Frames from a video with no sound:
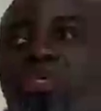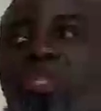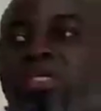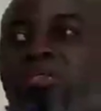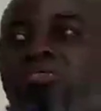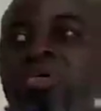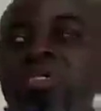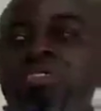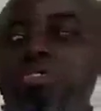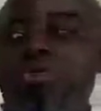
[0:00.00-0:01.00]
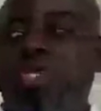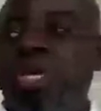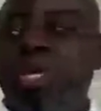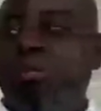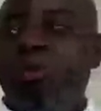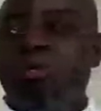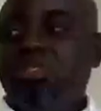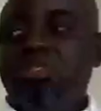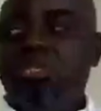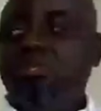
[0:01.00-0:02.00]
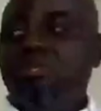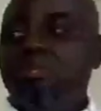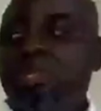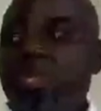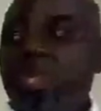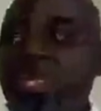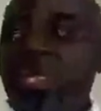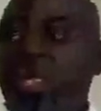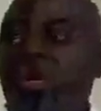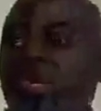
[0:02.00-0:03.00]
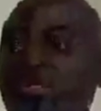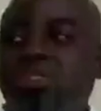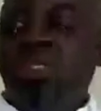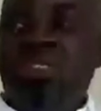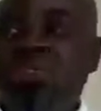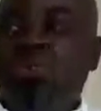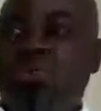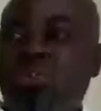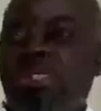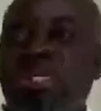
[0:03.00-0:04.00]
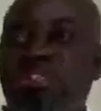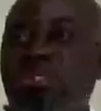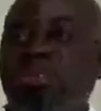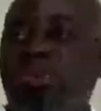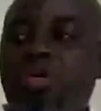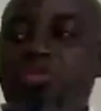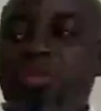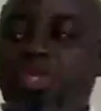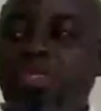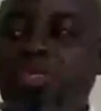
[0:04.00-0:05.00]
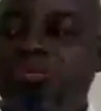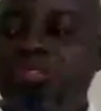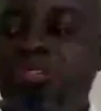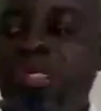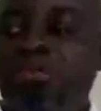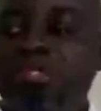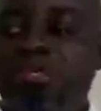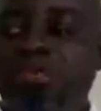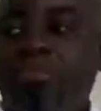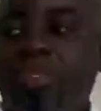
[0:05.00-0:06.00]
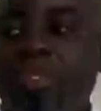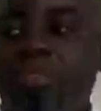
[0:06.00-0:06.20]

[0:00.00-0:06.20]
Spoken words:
the last comment is called the NMRC. NMRC is called the Nigerian Mortgage Rediscounting Company.